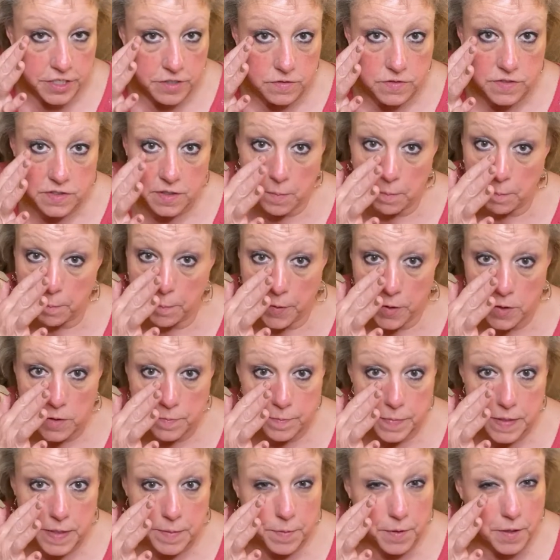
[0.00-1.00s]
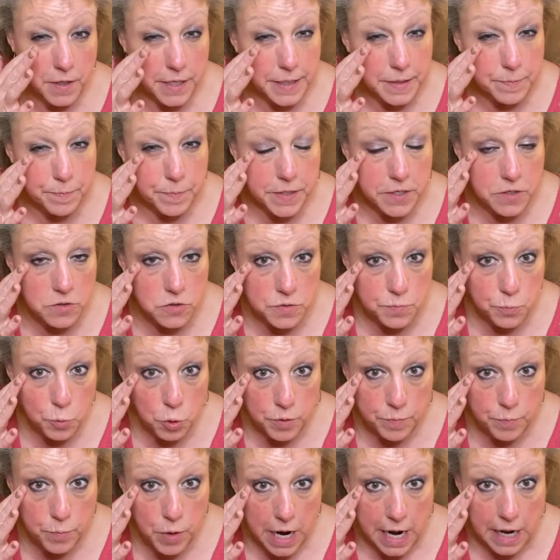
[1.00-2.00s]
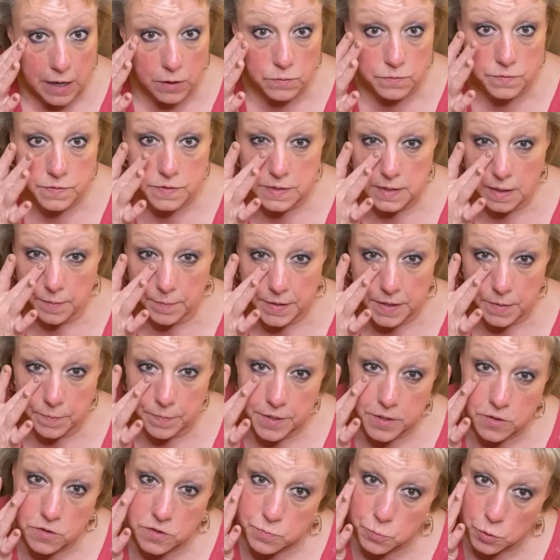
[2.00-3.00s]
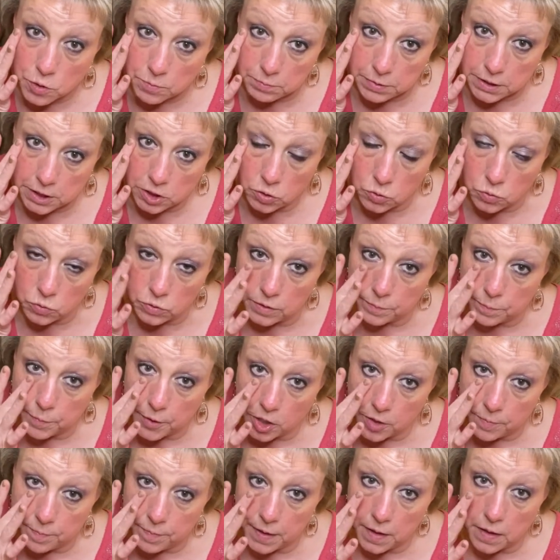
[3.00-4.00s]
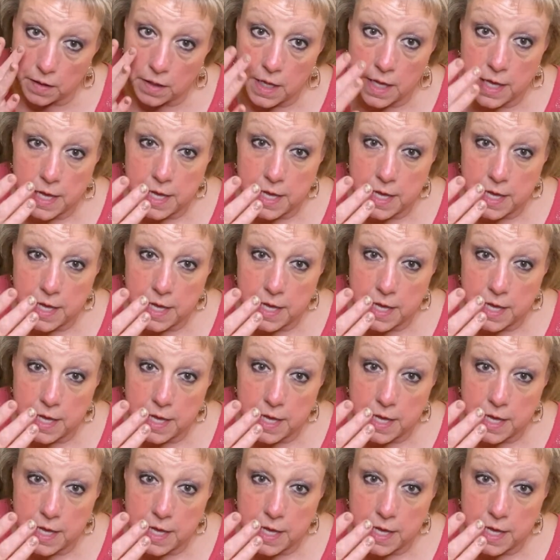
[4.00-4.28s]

Some people, it appears more brown. Some it appears more blue or purple.